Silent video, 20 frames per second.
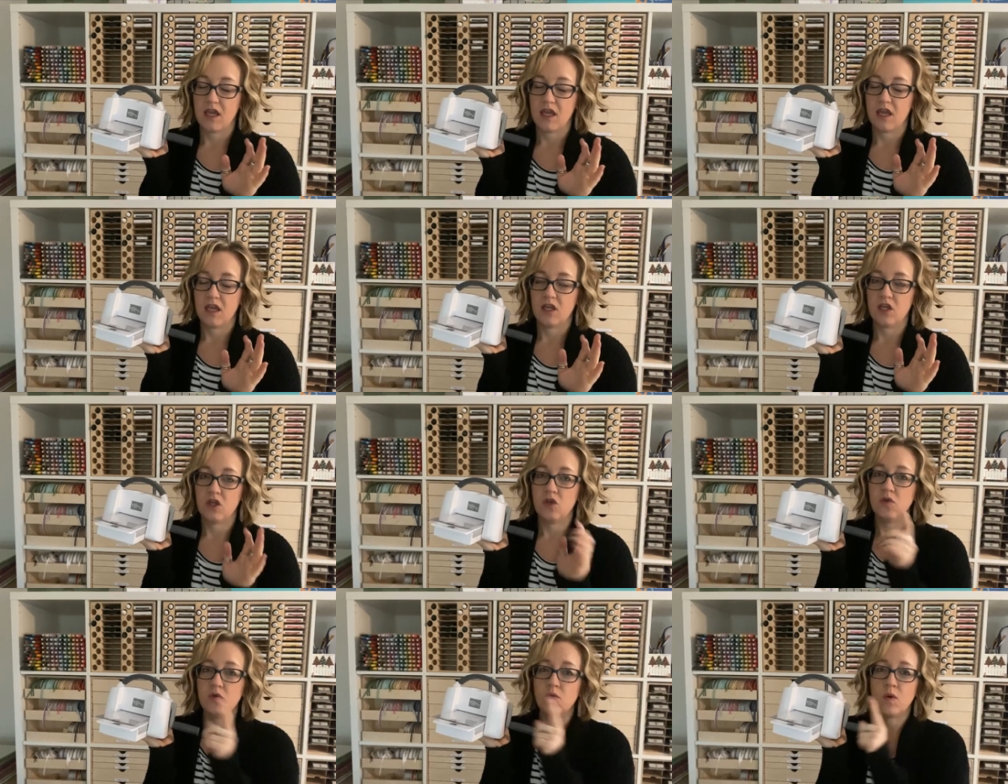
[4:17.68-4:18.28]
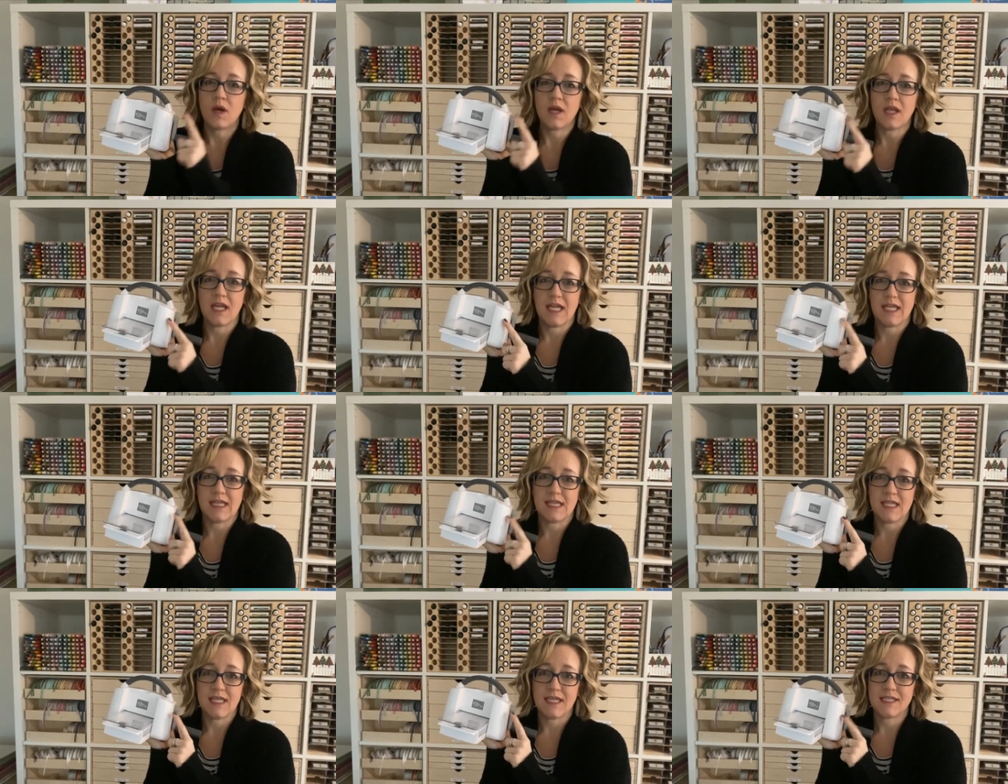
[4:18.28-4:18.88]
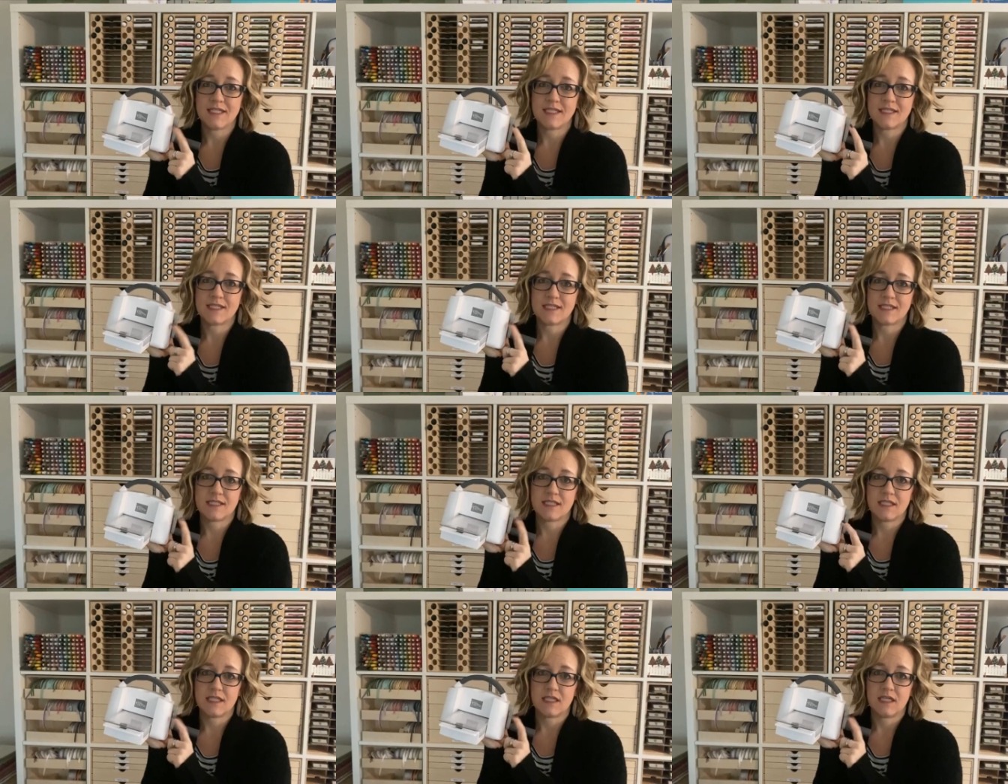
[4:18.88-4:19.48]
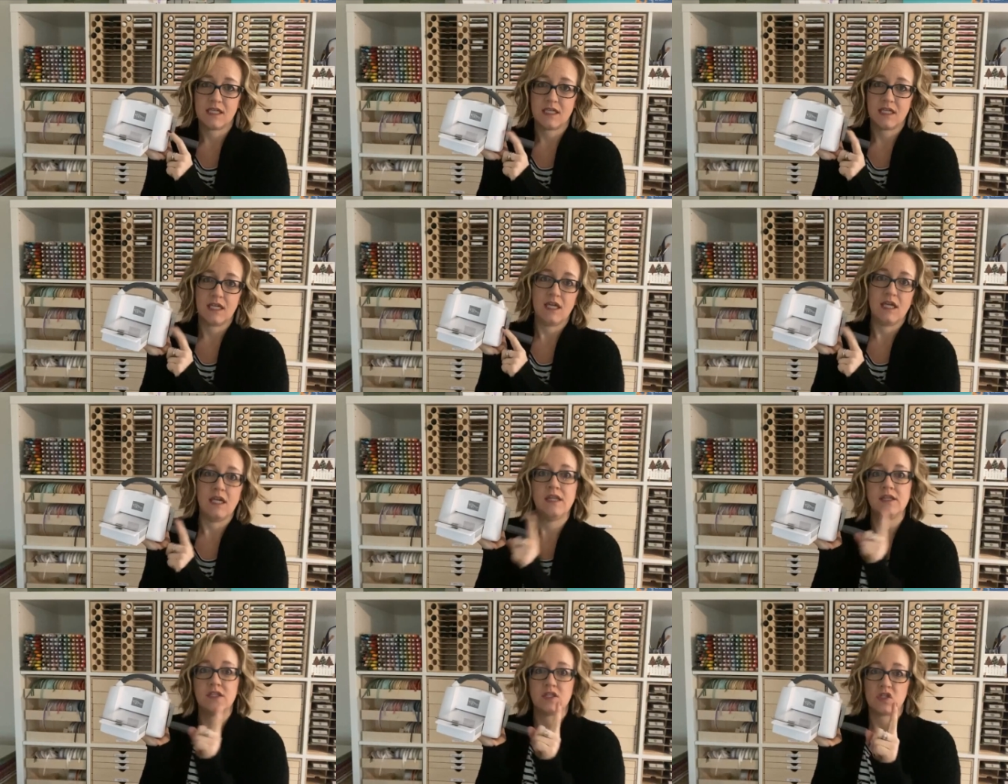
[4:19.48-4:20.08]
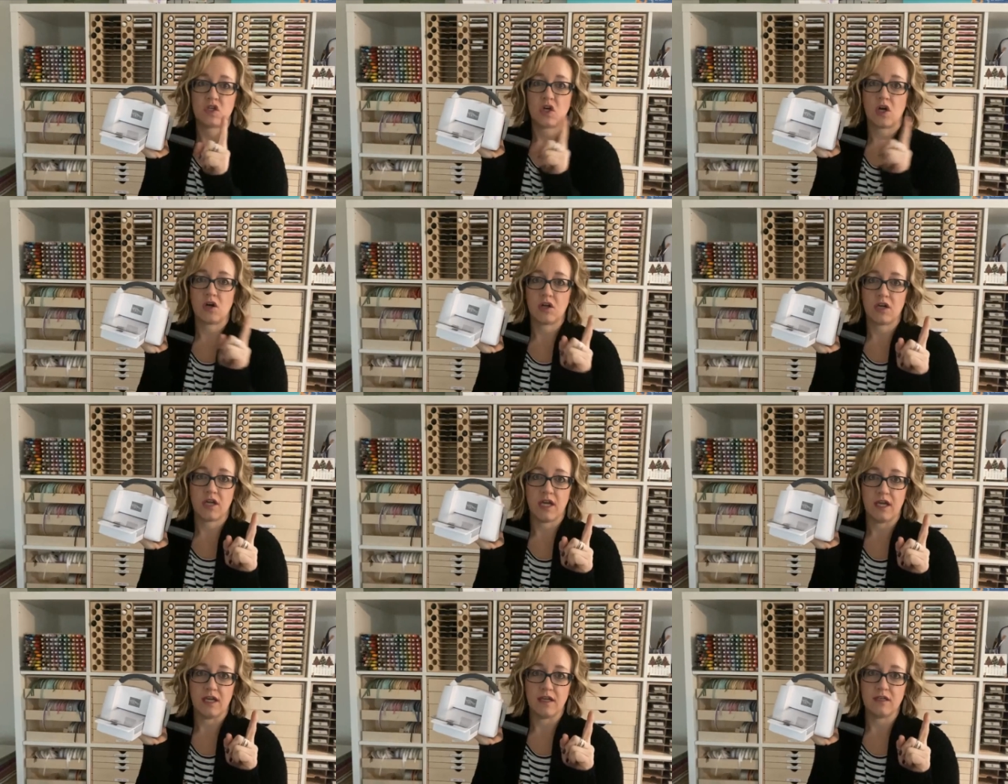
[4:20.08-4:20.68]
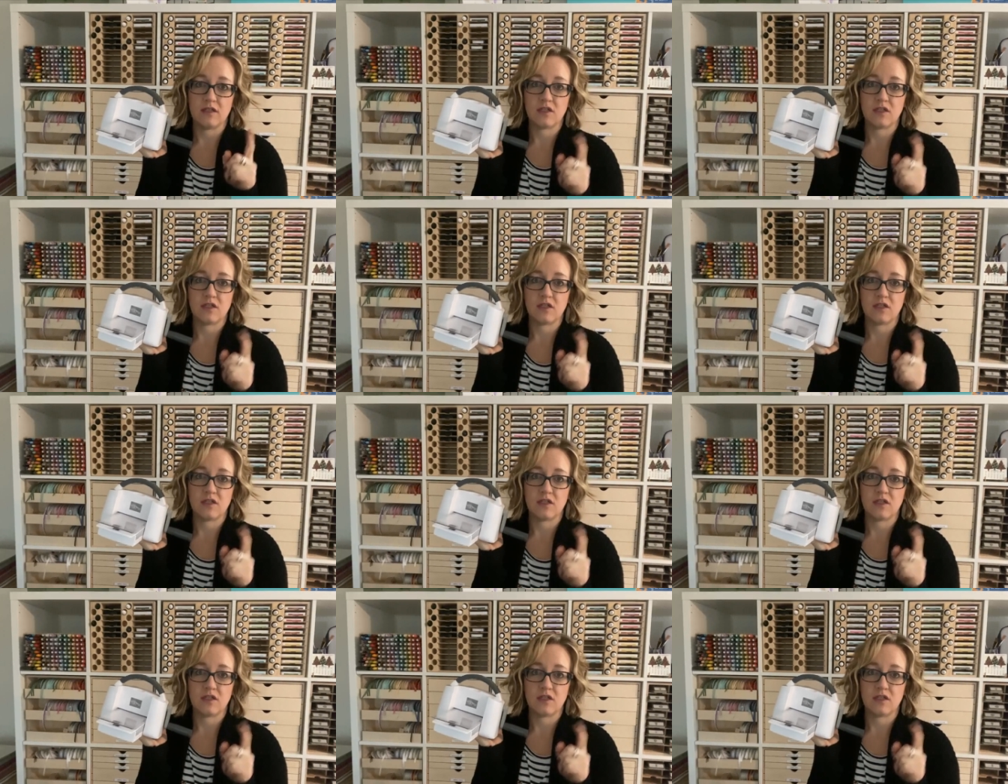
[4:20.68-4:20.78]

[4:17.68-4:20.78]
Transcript: you want to get this in the starter kit.